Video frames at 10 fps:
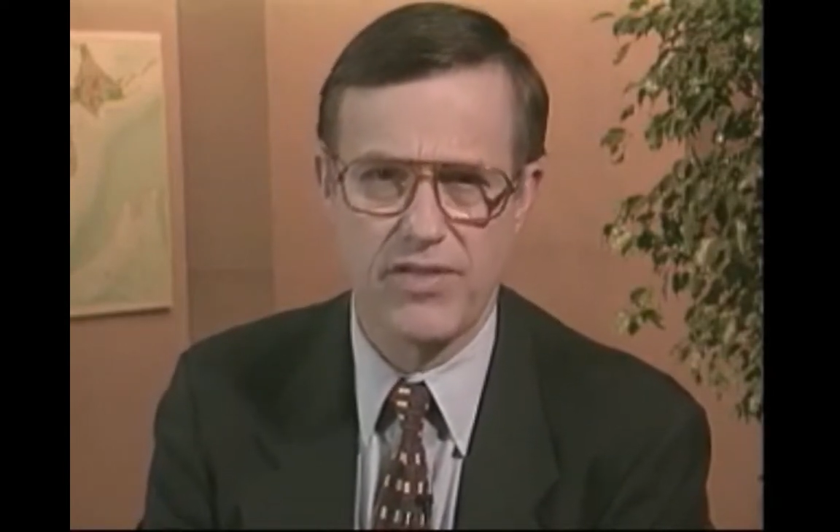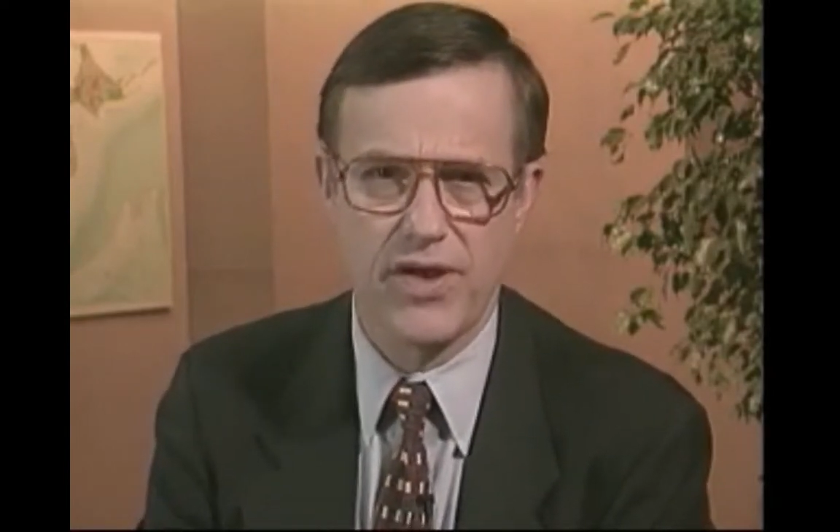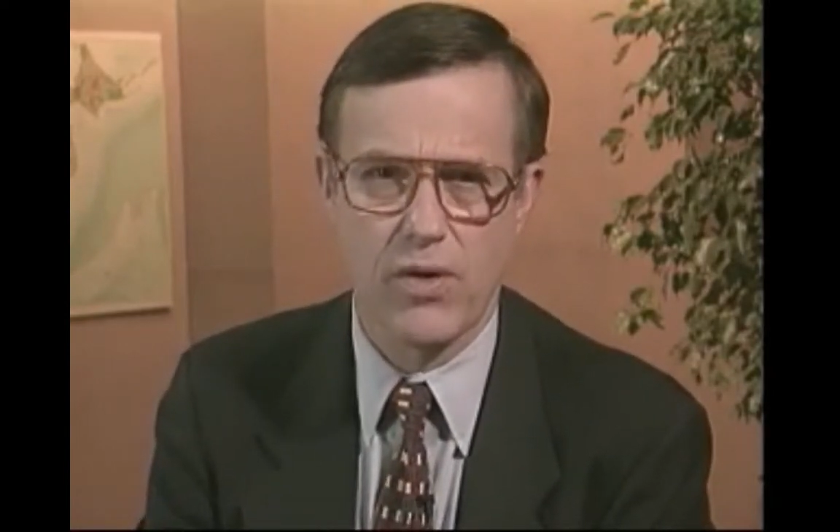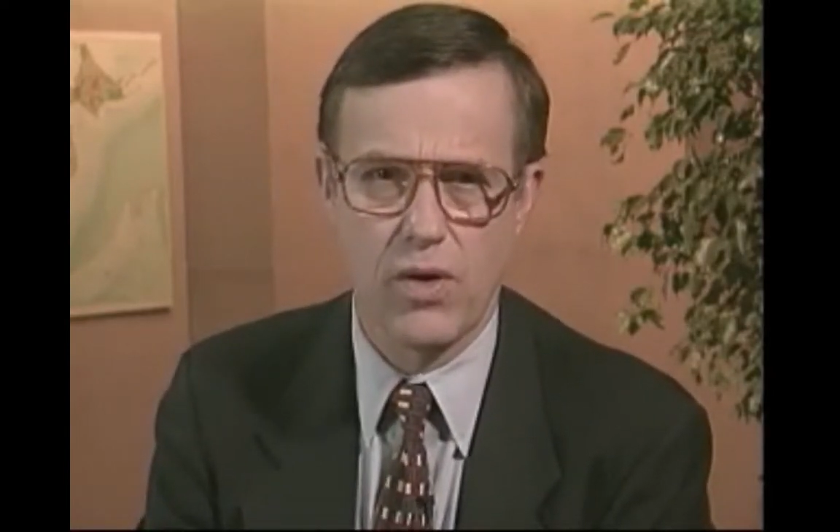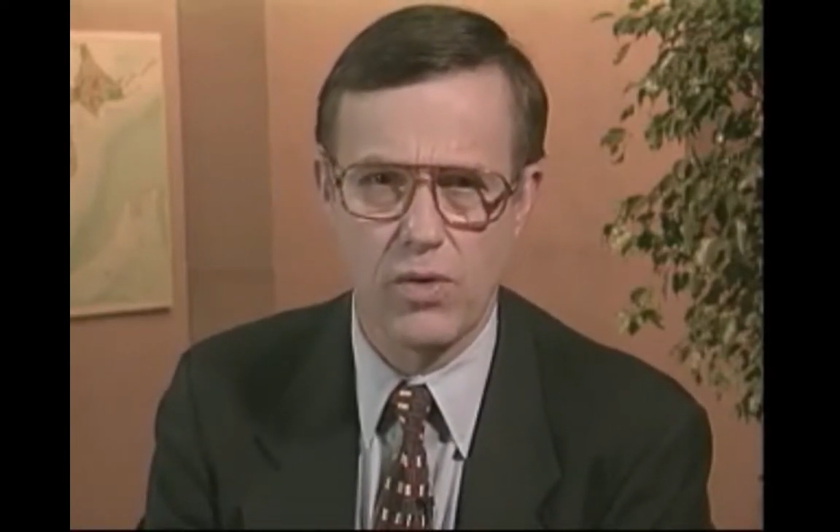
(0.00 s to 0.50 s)

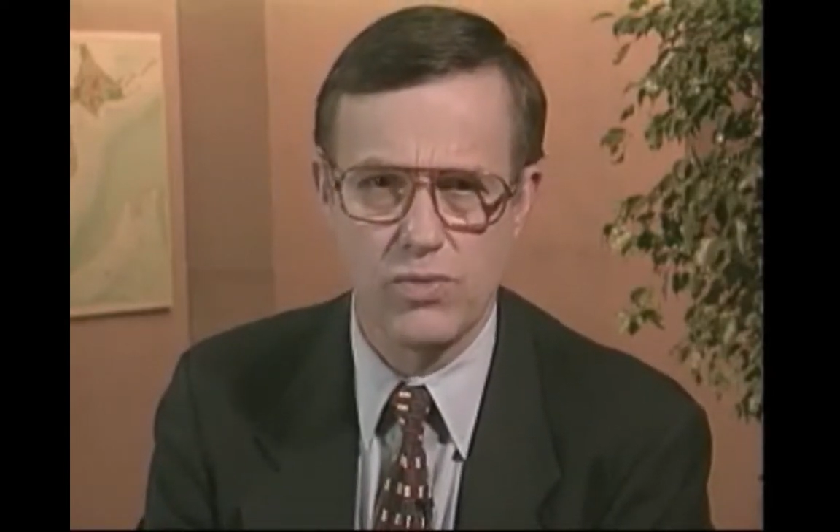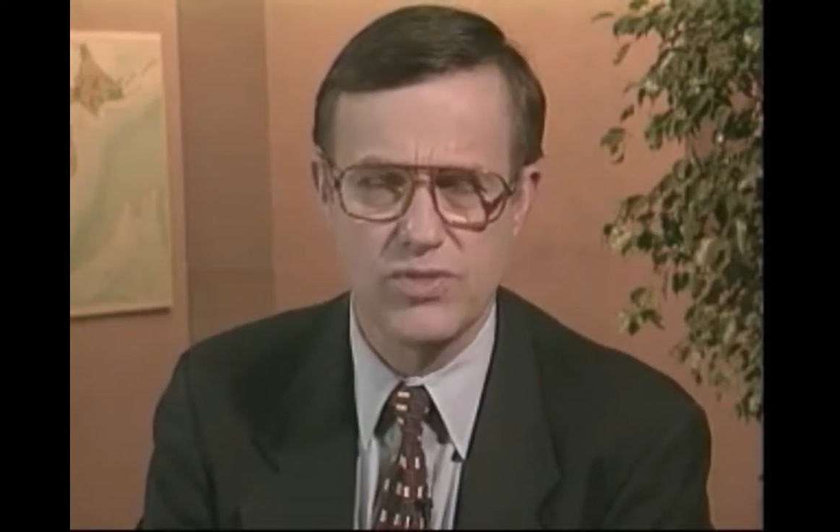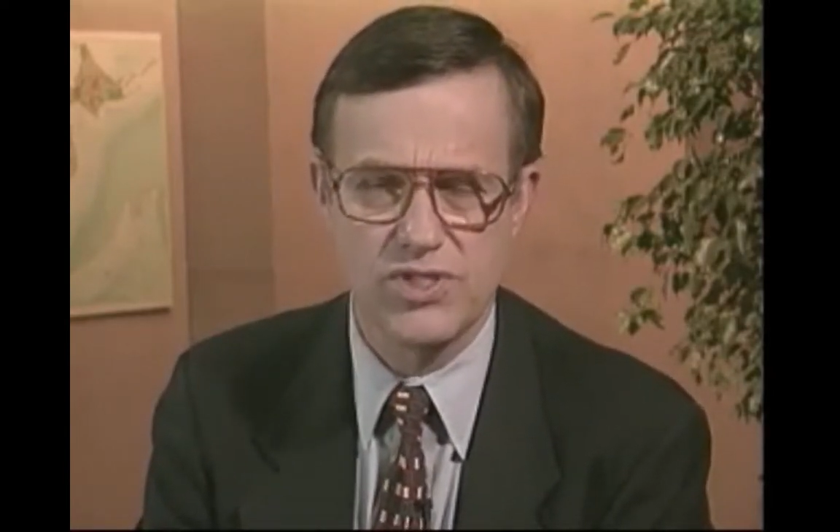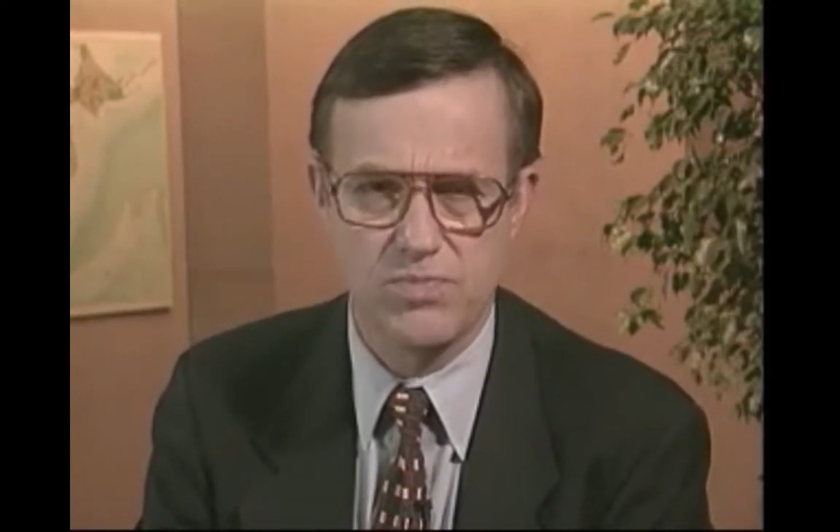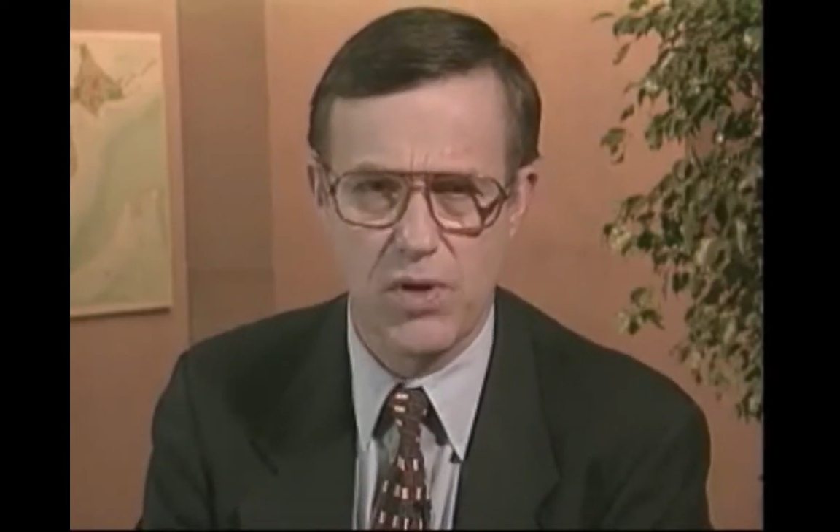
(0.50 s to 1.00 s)
their own
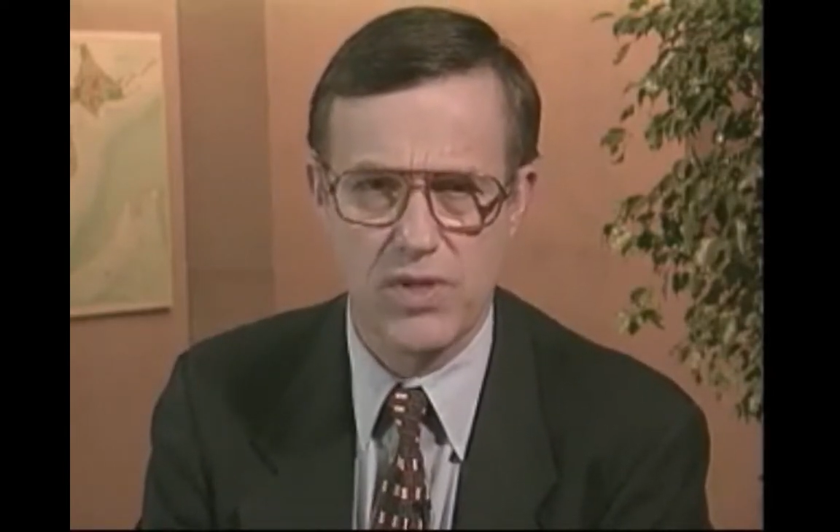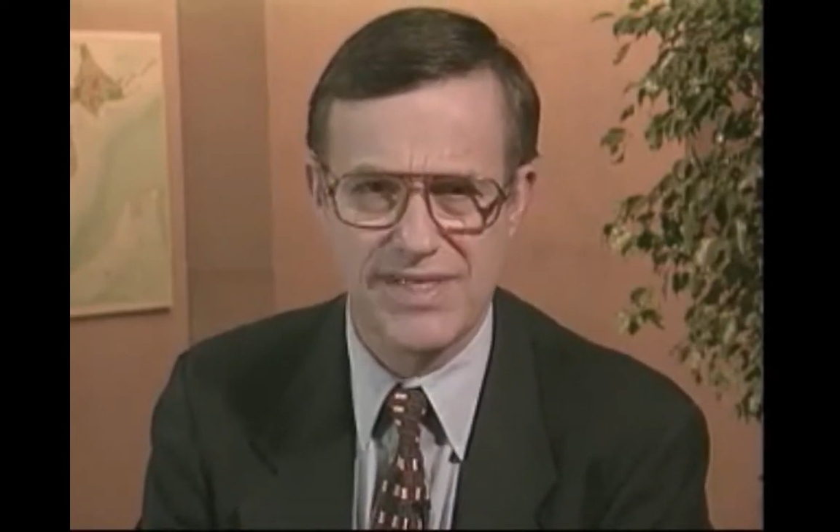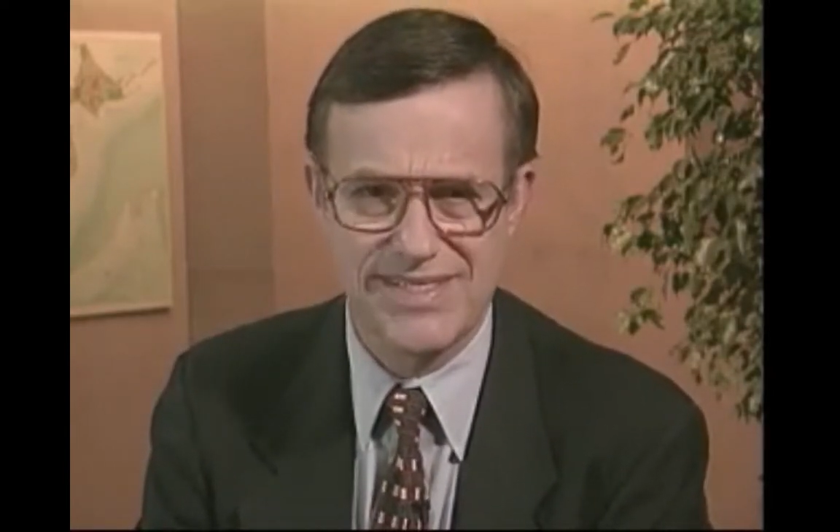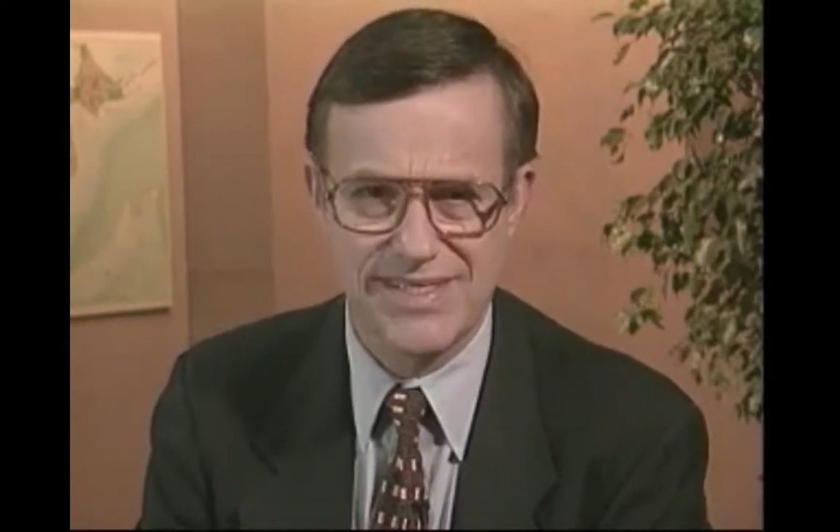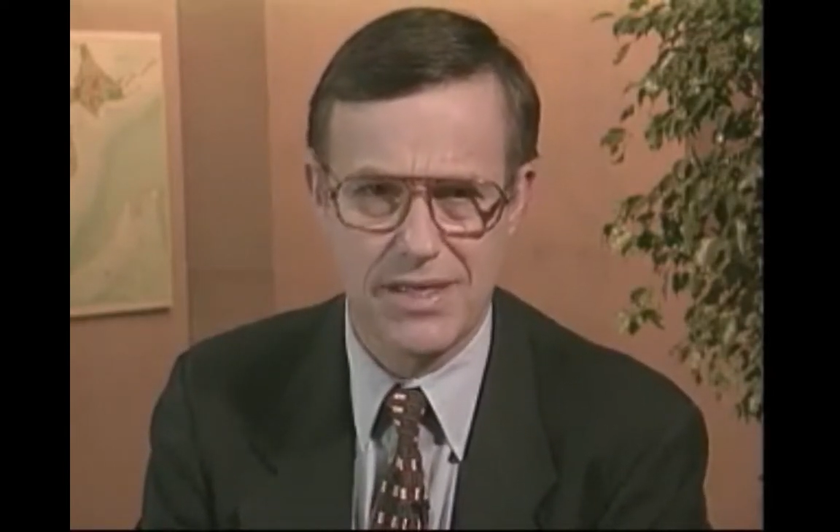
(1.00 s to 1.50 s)

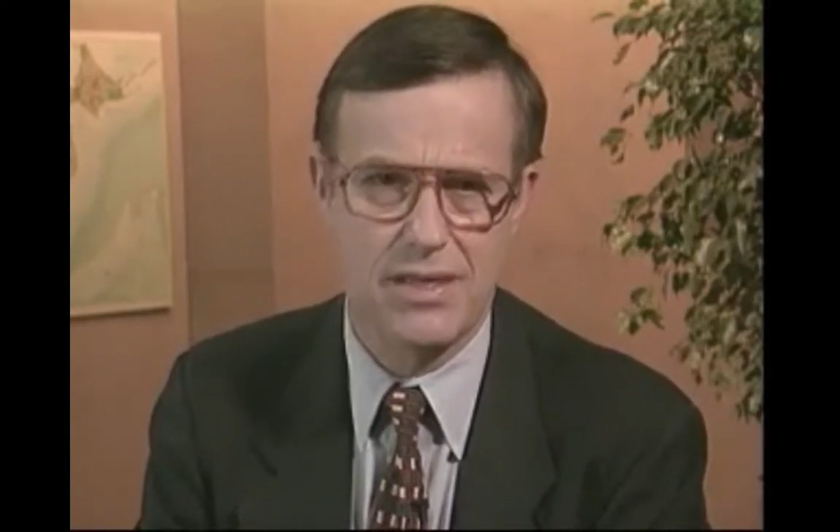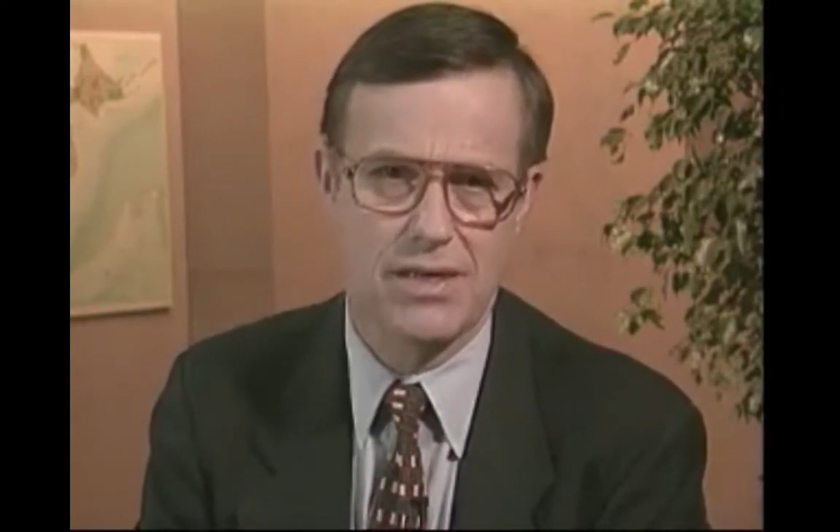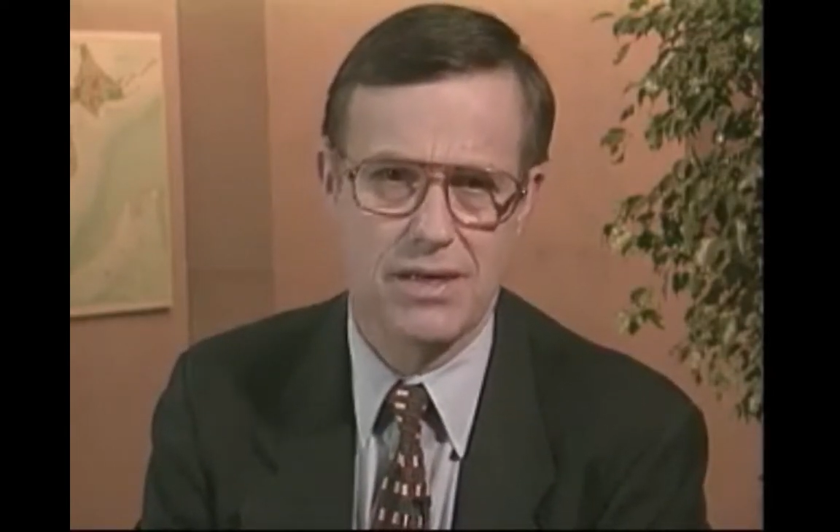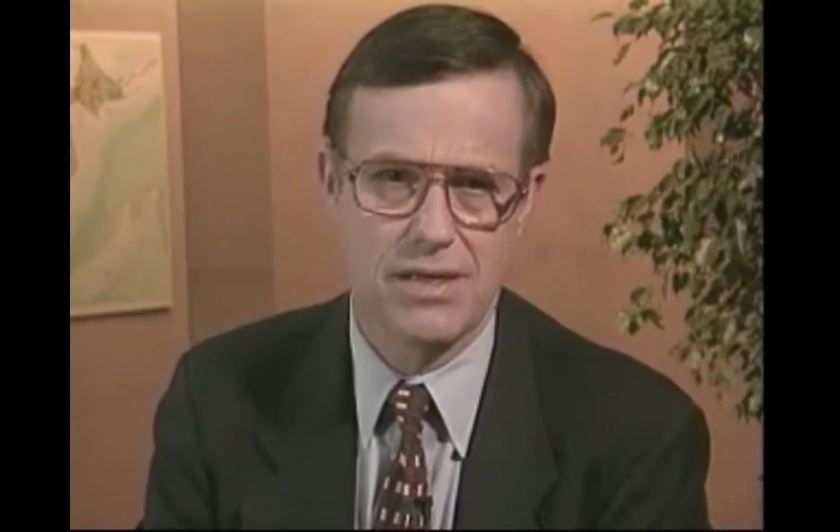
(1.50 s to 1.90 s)
spoken tongue.